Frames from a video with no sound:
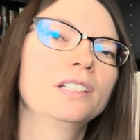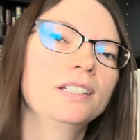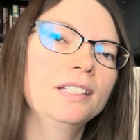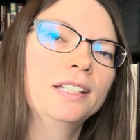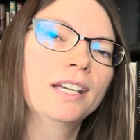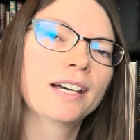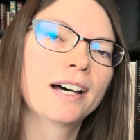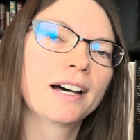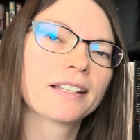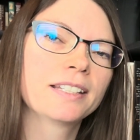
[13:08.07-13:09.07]

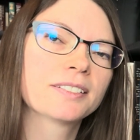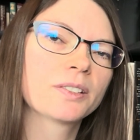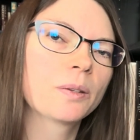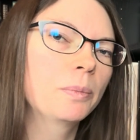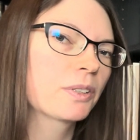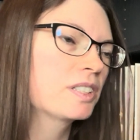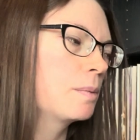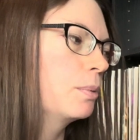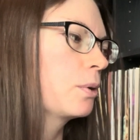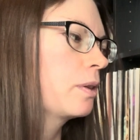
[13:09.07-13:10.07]
Yeah, these are the books
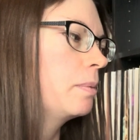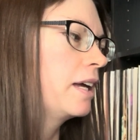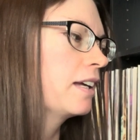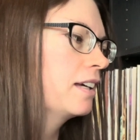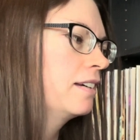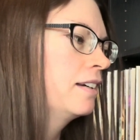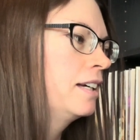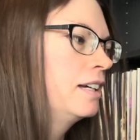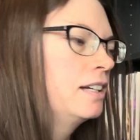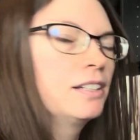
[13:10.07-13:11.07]
that broke the bank.
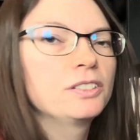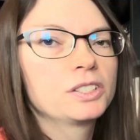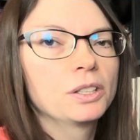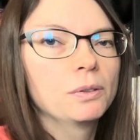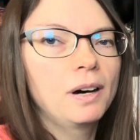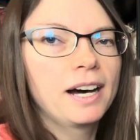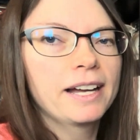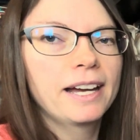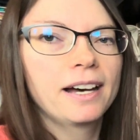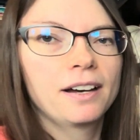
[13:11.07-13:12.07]
So I
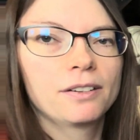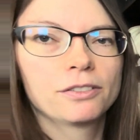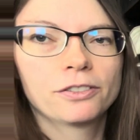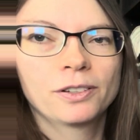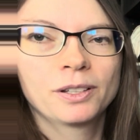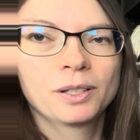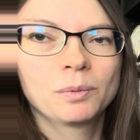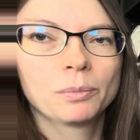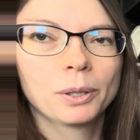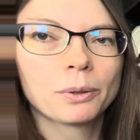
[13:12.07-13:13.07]
have
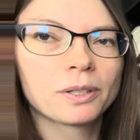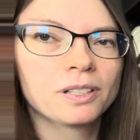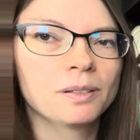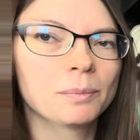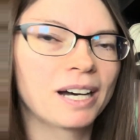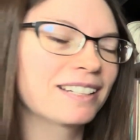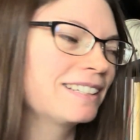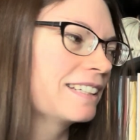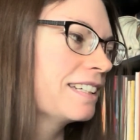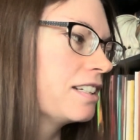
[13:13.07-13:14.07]
broken
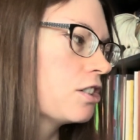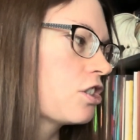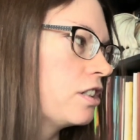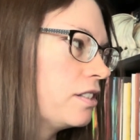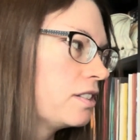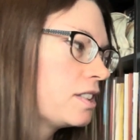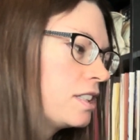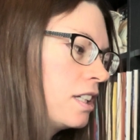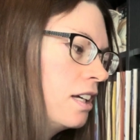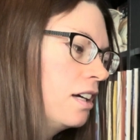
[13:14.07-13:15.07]
binding
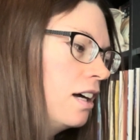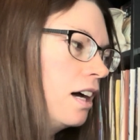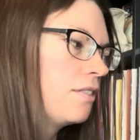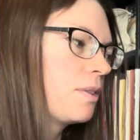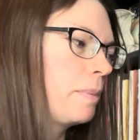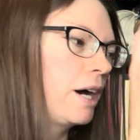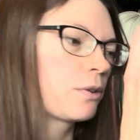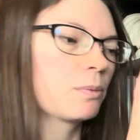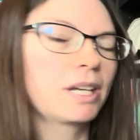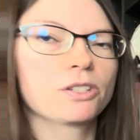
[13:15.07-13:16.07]
editions of the
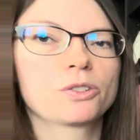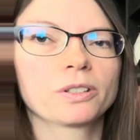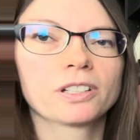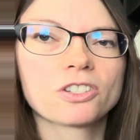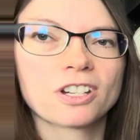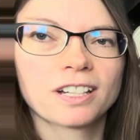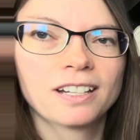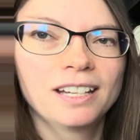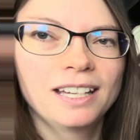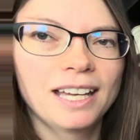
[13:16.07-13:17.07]
Powder Mage trilogy,
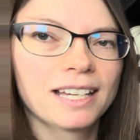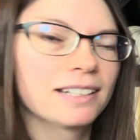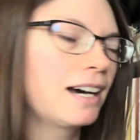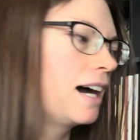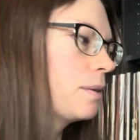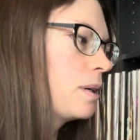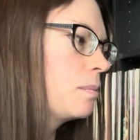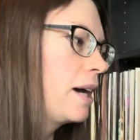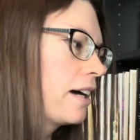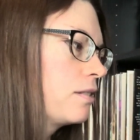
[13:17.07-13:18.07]
and I went
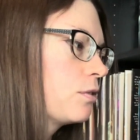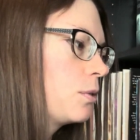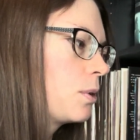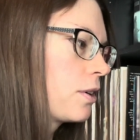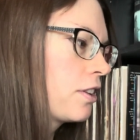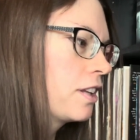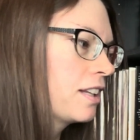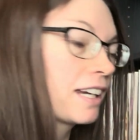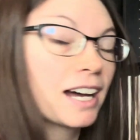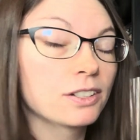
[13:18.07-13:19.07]
back and forth.
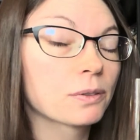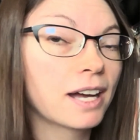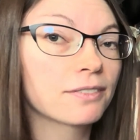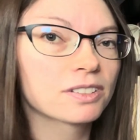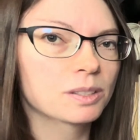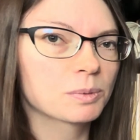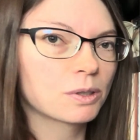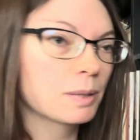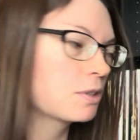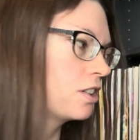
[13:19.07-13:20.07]
I don't have a
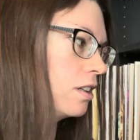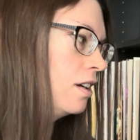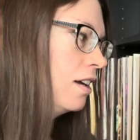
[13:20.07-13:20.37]
subscription.